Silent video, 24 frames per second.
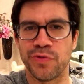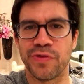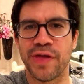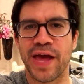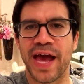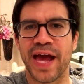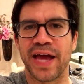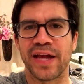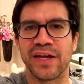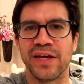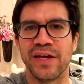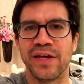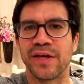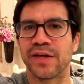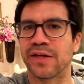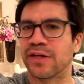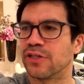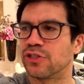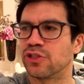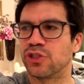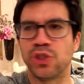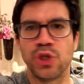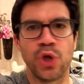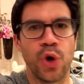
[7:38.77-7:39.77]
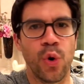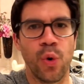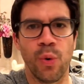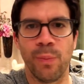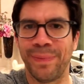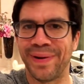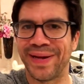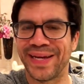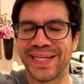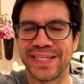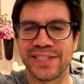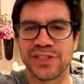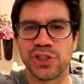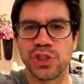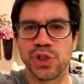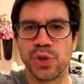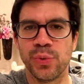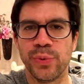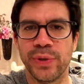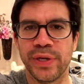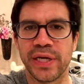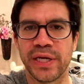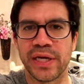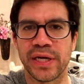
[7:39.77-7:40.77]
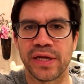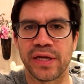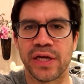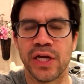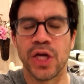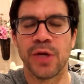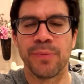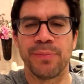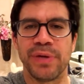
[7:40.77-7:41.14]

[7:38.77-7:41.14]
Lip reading: that, because nobody's doing it.